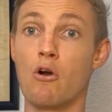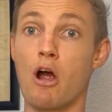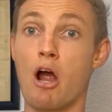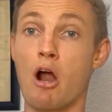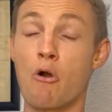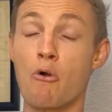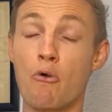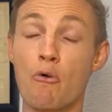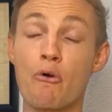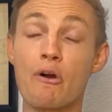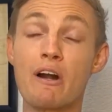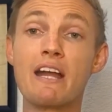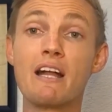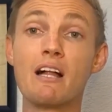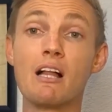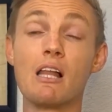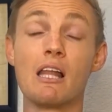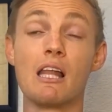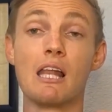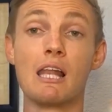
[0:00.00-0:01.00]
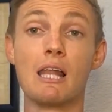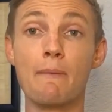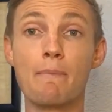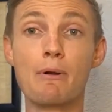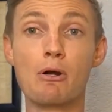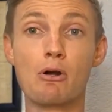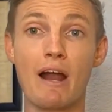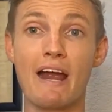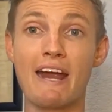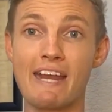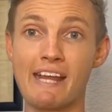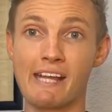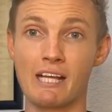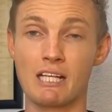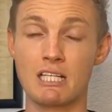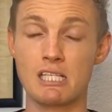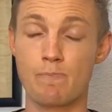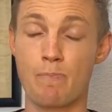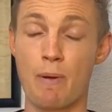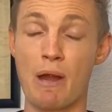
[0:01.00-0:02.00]
a real liberating
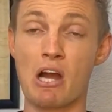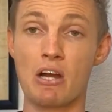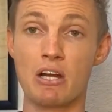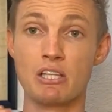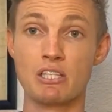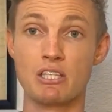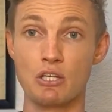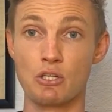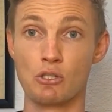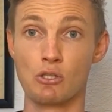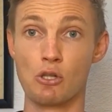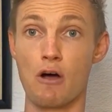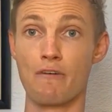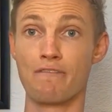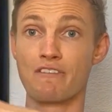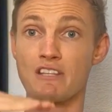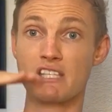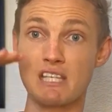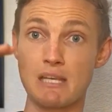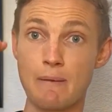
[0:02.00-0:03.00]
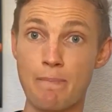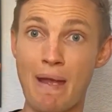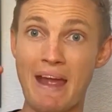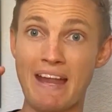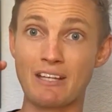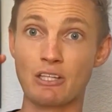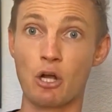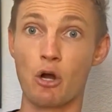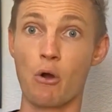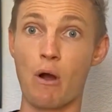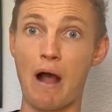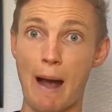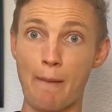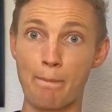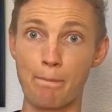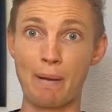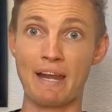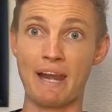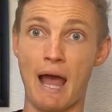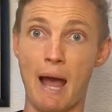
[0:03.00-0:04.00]
experience, and you'll often see men go
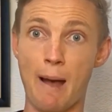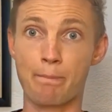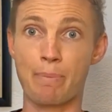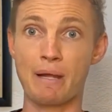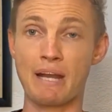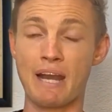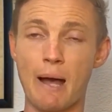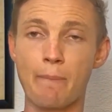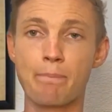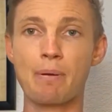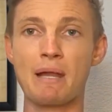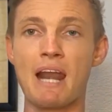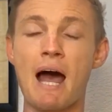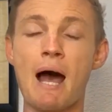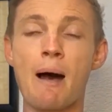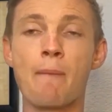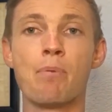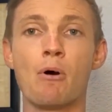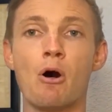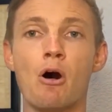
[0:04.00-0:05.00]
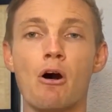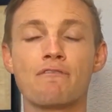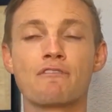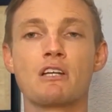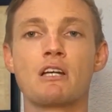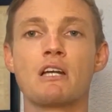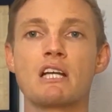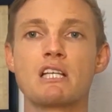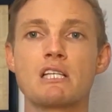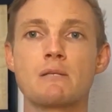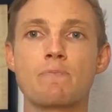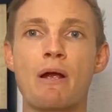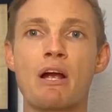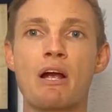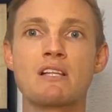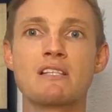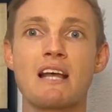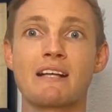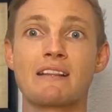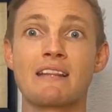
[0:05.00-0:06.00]
up and up and up and up after an
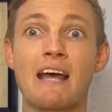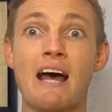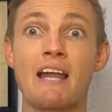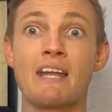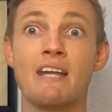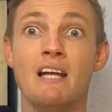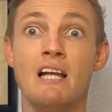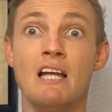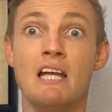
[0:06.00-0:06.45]
experience like that,